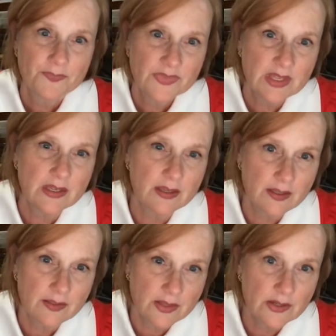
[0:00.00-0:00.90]

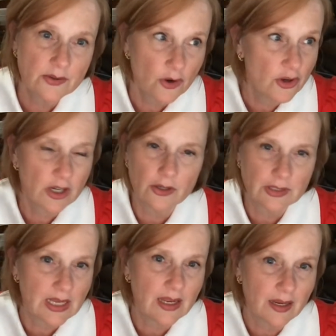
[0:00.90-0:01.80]
their critical
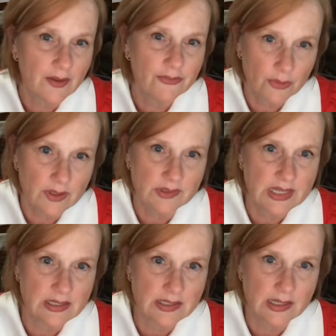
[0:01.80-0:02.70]
need for
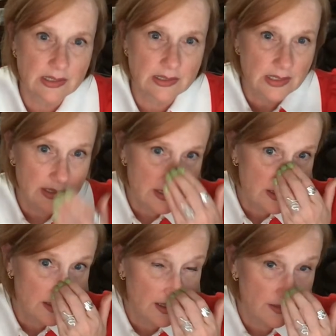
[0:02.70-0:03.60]
data scientists
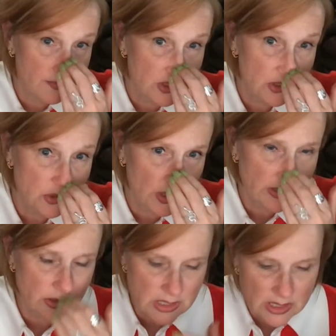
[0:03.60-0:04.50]
to join
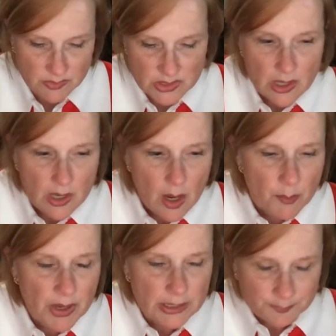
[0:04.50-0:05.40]
their teams.
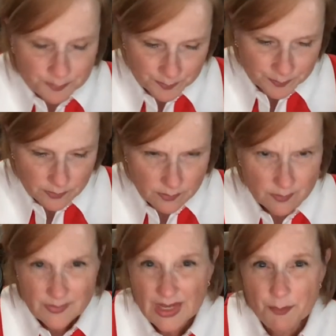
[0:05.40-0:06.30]
But
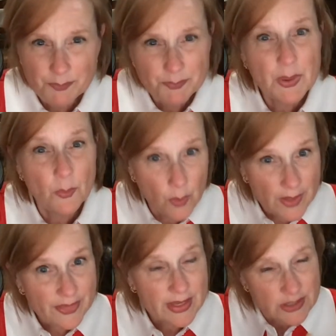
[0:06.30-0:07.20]

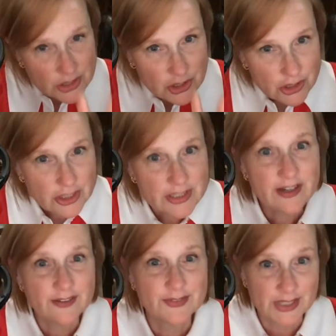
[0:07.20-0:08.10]
what they should
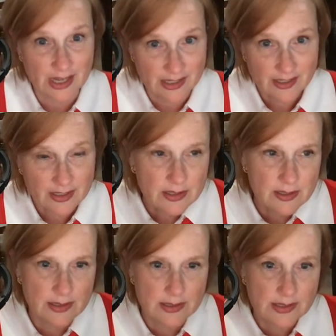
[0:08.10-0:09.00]
have done
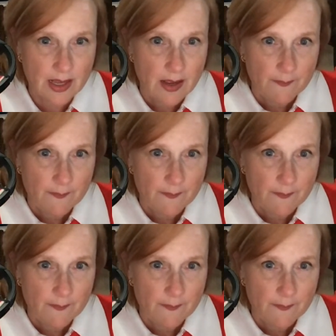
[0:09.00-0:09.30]
is